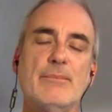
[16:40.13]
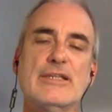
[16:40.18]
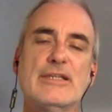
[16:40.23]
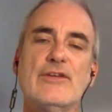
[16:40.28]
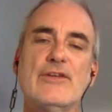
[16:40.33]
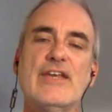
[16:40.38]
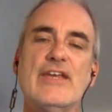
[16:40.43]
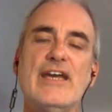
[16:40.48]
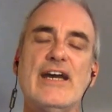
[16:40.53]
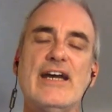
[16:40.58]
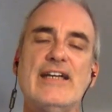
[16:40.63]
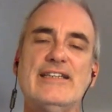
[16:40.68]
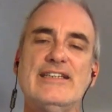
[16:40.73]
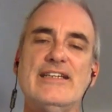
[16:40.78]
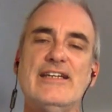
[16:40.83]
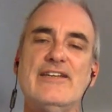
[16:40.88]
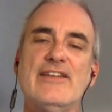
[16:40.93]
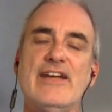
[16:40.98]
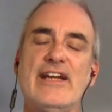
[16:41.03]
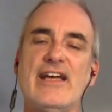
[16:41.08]
So the
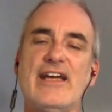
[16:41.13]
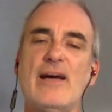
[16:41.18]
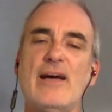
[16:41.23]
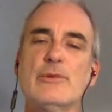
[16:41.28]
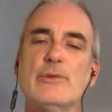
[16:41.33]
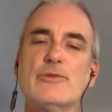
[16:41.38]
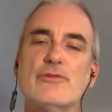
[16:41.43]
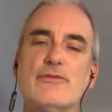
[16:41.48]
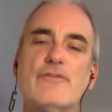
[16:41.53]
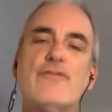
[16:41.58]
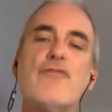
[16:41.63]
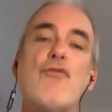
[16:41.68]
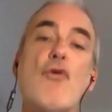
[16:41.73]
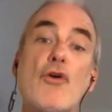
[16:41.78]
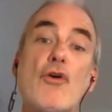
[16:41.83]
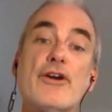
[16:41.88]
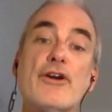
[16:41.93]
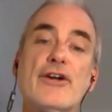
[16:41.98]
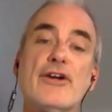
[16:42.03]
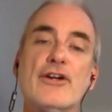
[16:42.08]
idea that it comes from
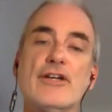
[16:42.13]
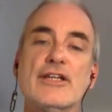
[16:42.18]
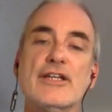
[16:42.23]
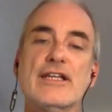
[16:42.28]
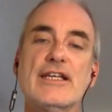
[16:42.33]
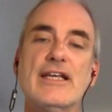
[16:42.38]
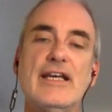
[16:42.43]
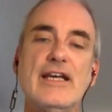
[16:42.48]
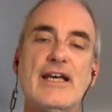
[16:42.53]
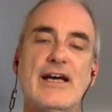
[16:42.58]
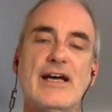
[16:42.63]
foreigners,